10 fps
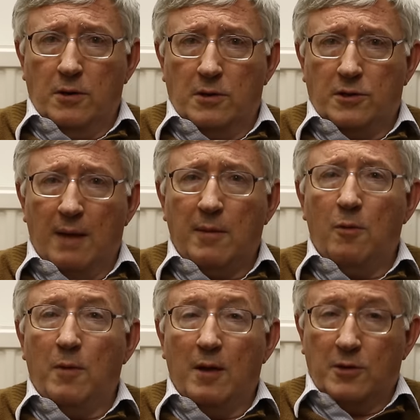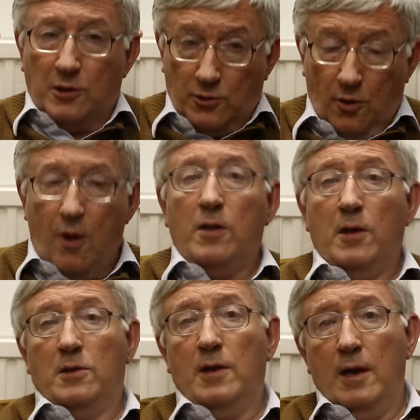to somehow destroy
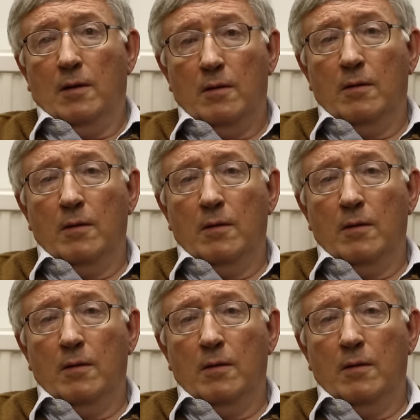this deal,